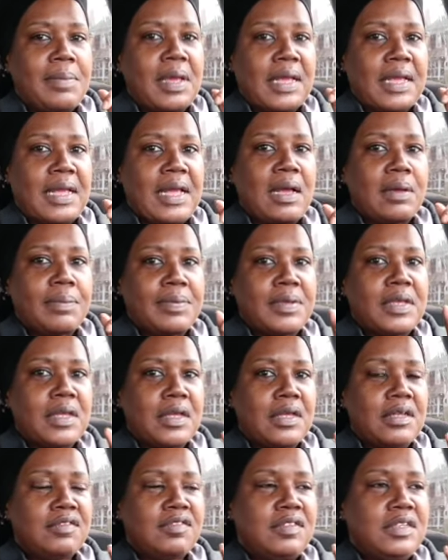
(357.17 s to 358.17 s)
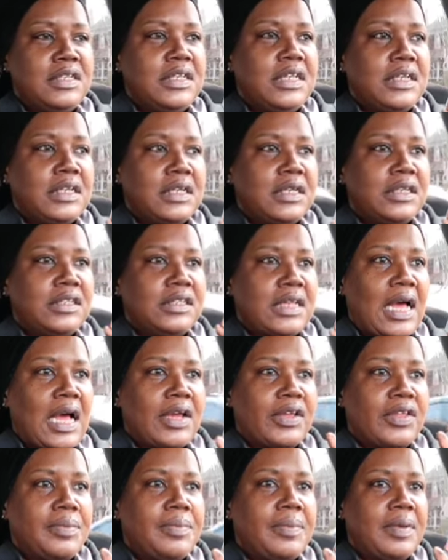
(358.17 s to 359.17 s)
back out because he needed a
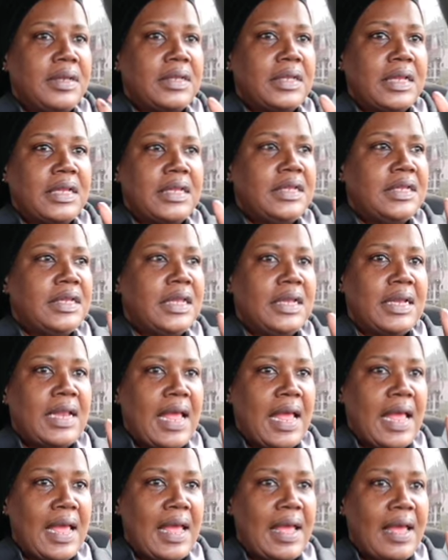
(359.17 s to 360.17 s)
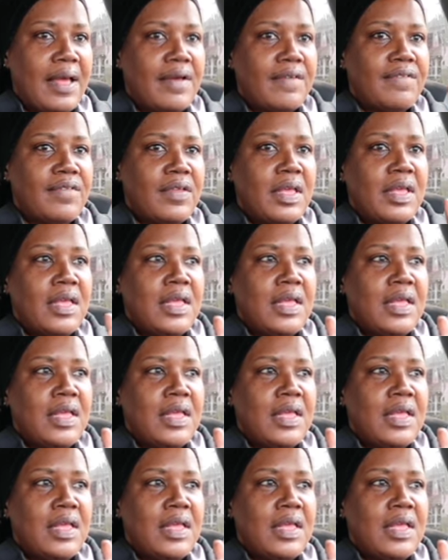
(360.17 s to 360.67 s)
document that he didn't have